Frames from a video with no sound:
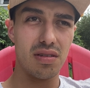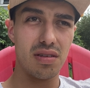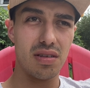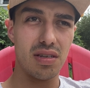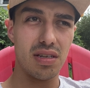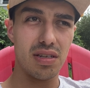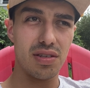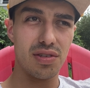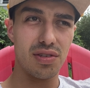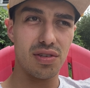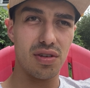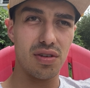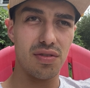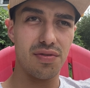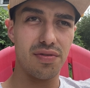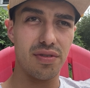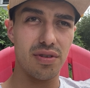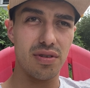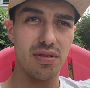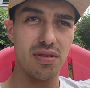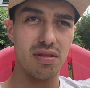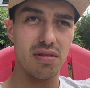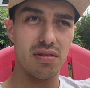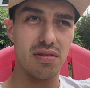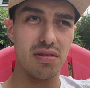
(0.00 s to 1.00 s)
It's good for
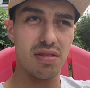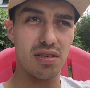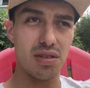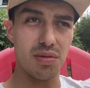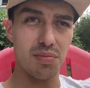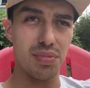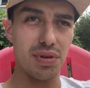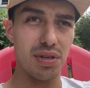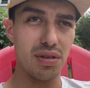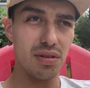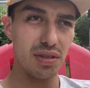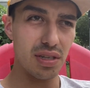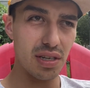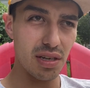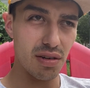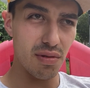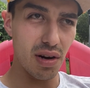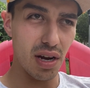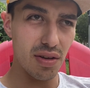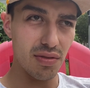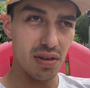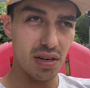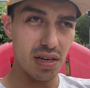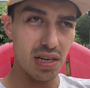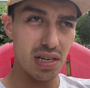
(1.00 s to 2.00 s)
the stability
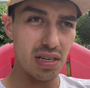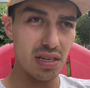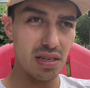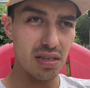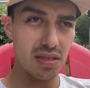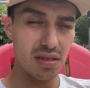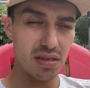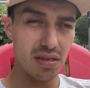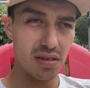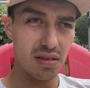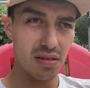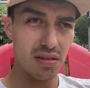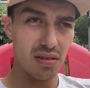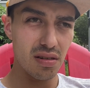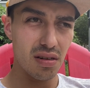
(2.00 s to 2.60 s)
around the knees.